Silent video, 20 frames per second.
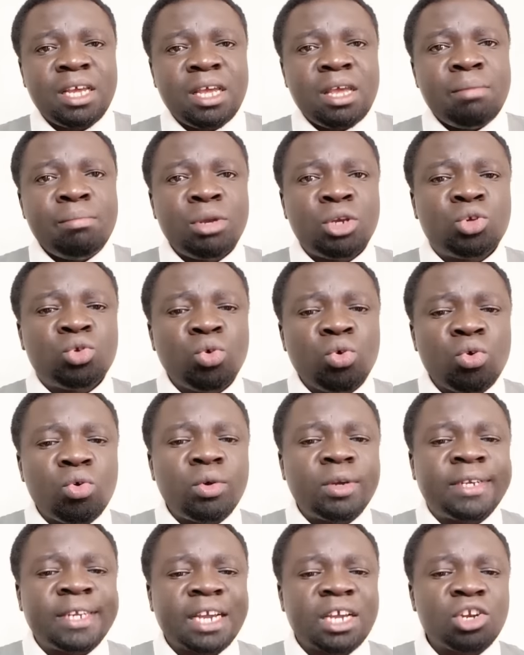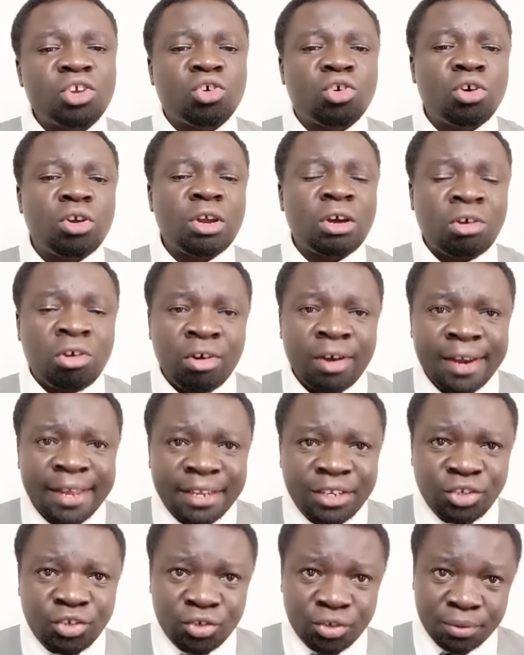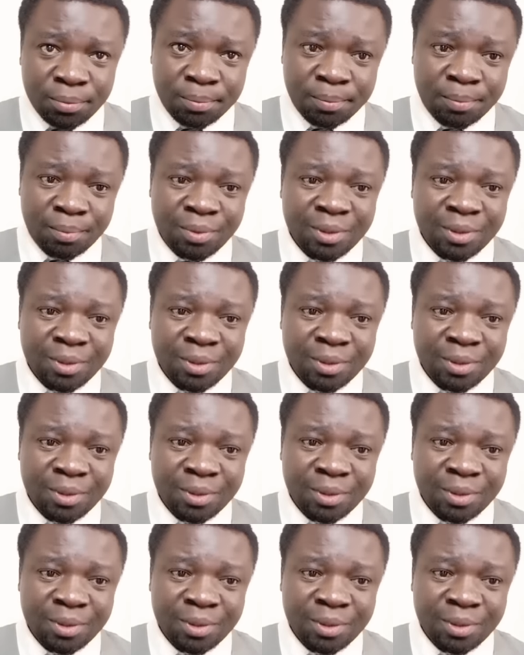Mitungu Technical College,